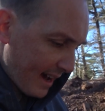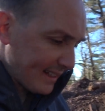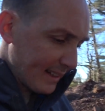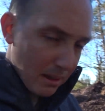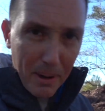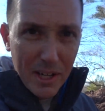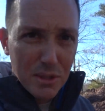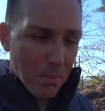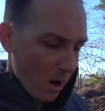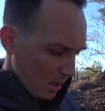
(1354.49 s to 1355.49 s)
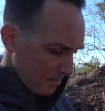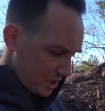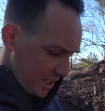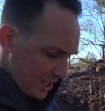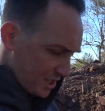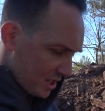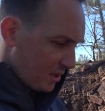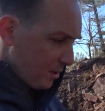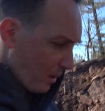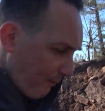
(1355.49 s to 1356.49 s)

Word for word: and then they'll bring a smaller machine just to do the